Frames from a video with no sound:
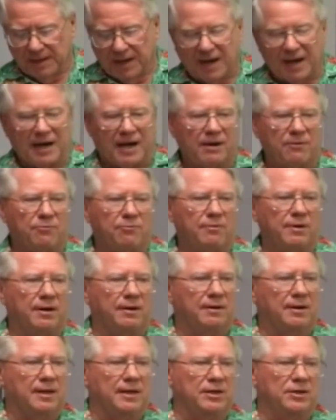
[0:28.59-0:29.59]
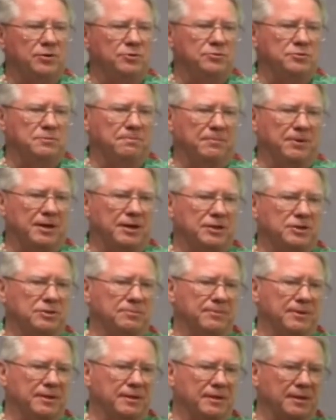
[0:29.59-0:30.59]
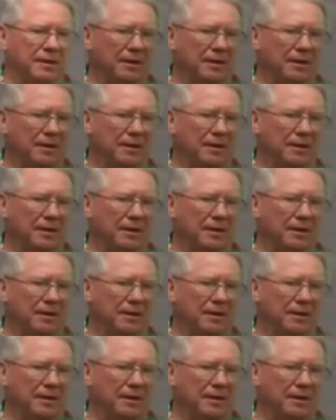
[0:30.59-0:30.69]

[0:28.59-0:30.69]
and I rarely use punishment.